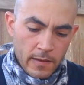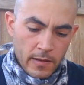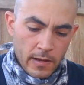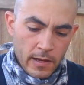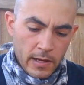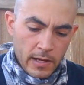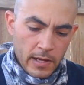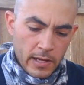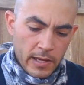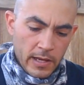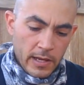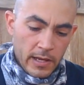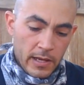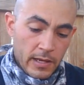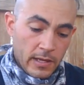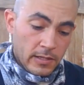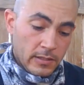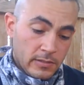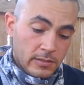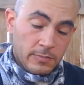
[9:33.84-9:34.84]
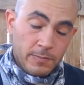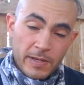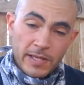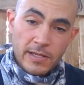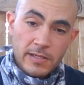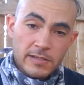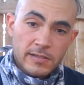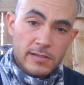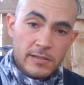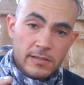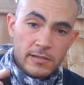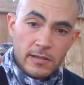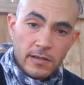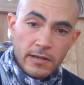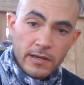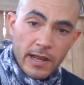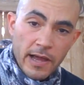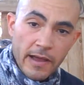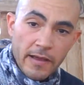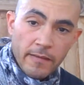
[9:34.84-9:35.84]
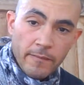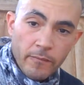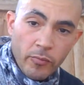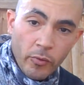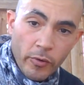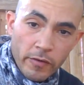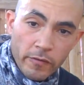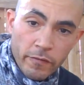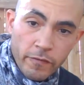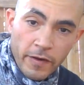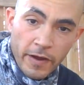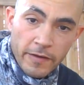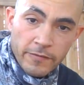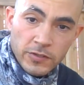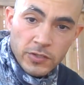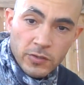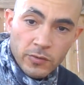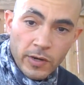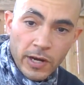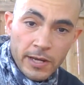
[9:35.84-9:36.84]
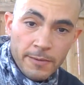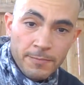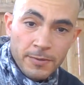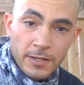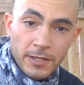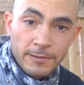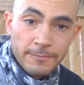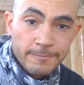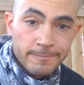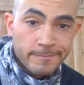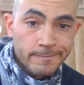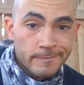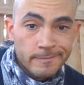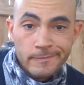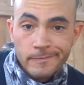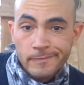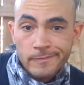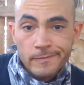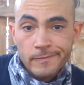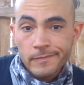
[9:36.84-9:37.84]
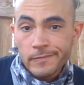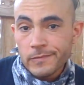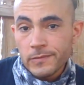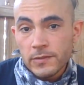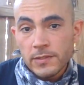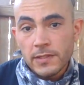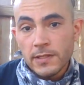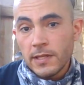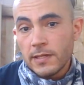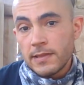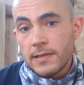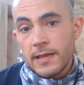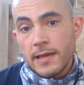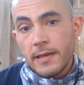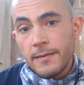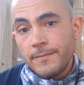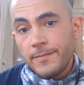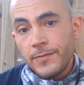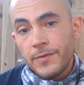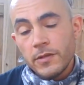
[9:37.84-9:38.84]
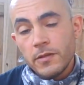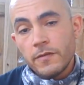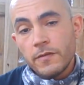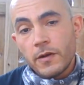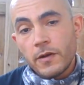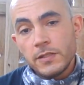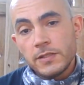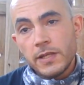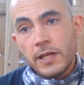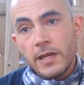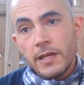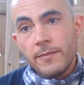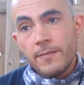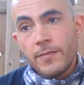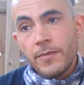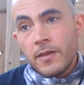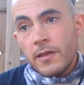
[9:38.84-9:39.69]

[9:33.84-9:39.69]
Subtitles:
I spent 9.52 IP to get that to the far side.